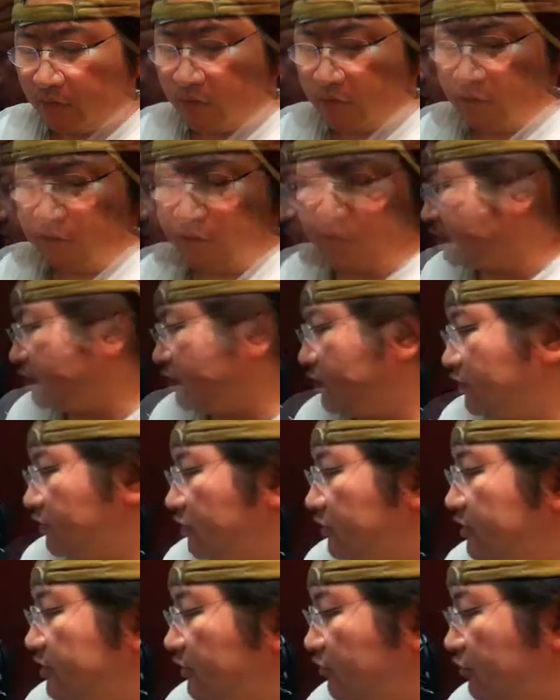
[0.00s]
Exploring
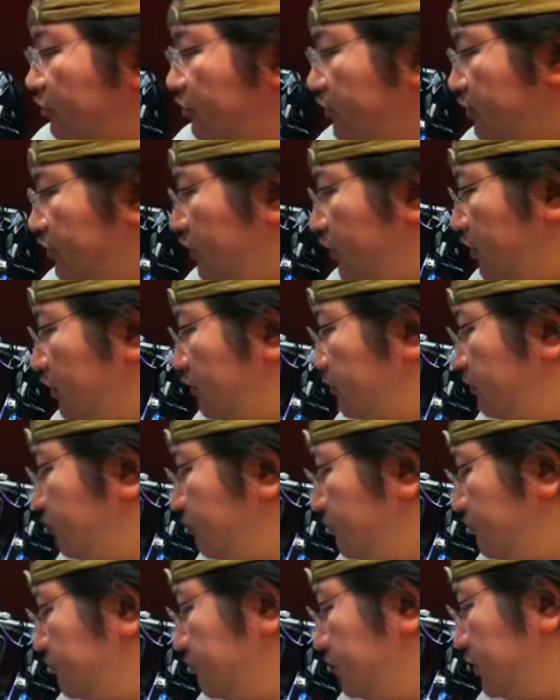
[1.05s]
a different
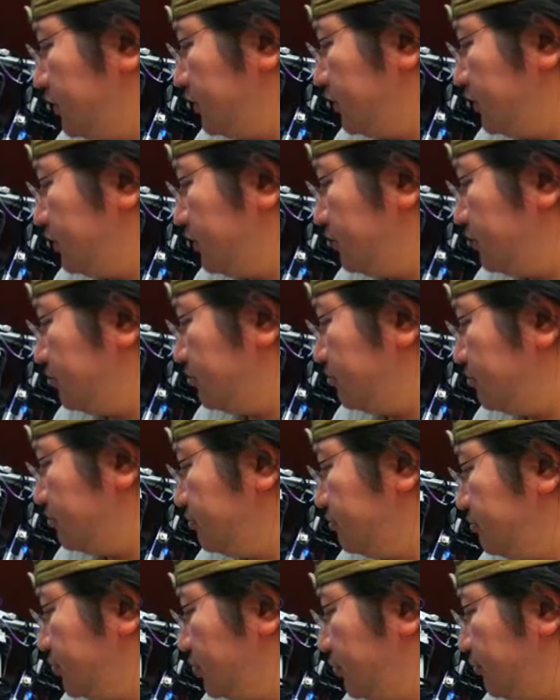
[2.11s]
um,
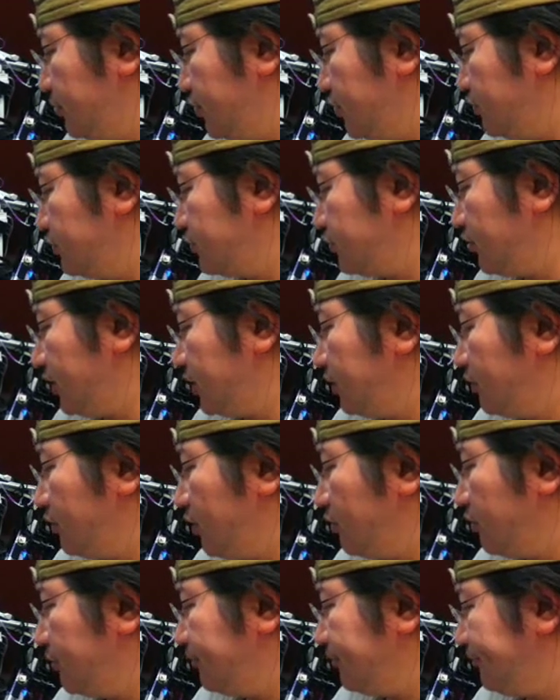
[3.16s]
computer at the
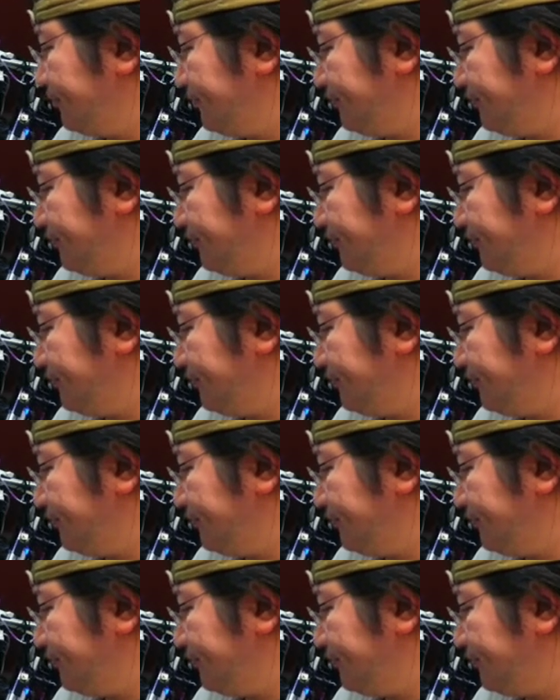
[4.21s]
moment.